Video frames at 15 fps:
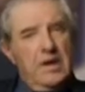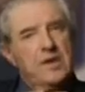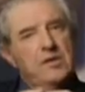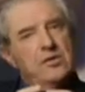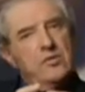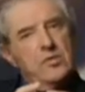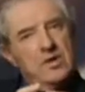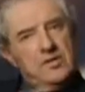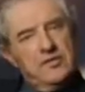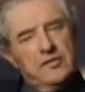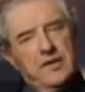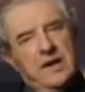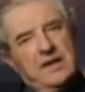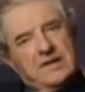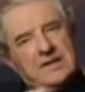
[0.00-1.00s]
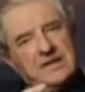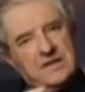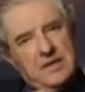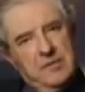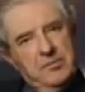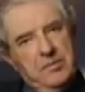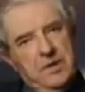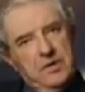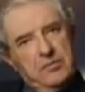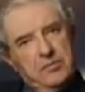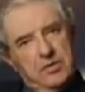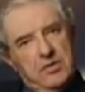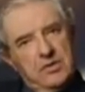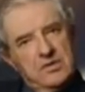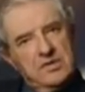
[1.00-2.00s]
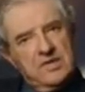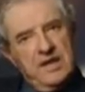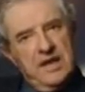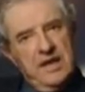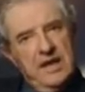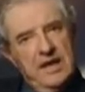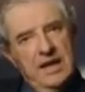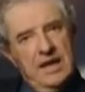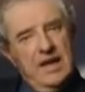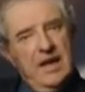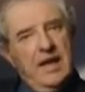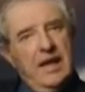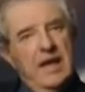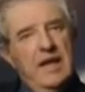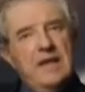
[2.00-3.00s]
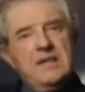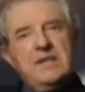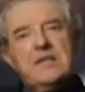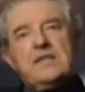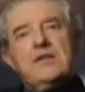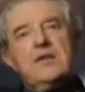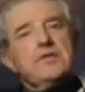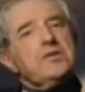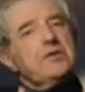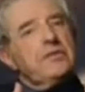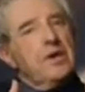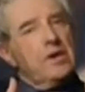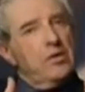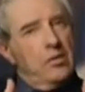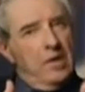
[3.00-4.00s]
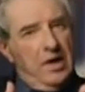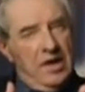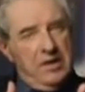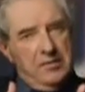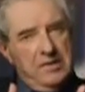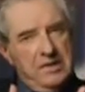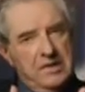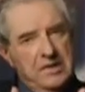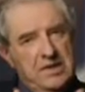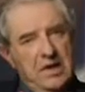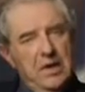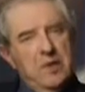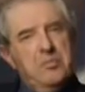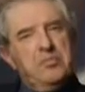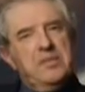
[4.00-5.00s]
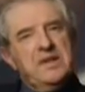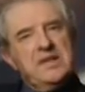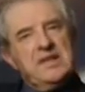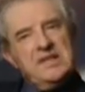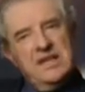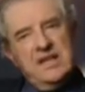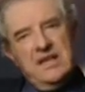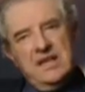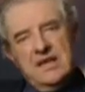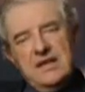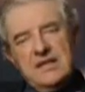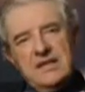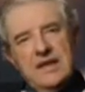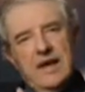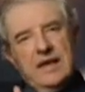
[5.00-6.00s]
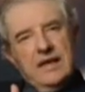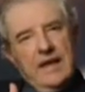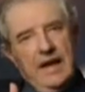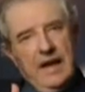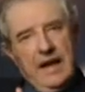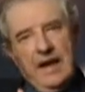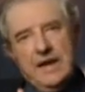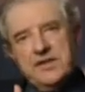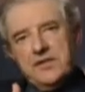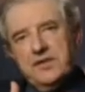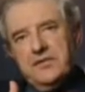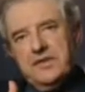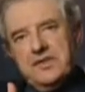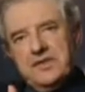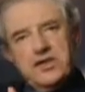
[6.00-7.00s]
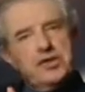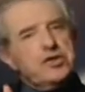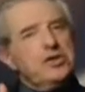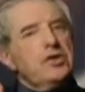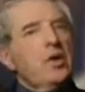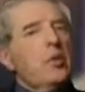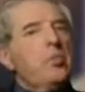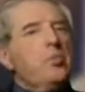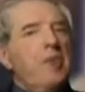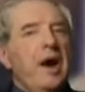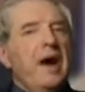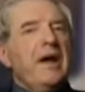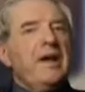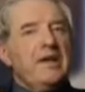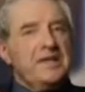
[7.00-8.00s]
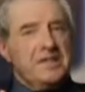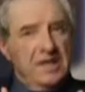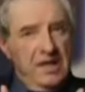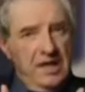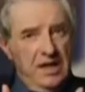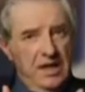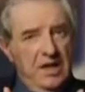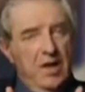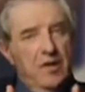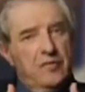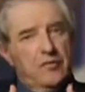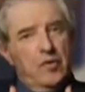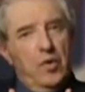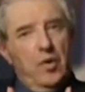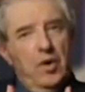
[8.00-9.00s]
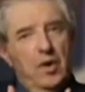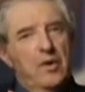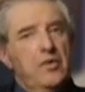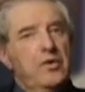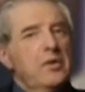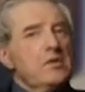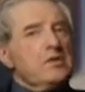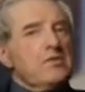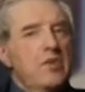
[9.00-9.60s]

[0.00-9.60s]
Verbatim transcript: You will find some people who say it is not a requirement, but it is an act of additional piety for those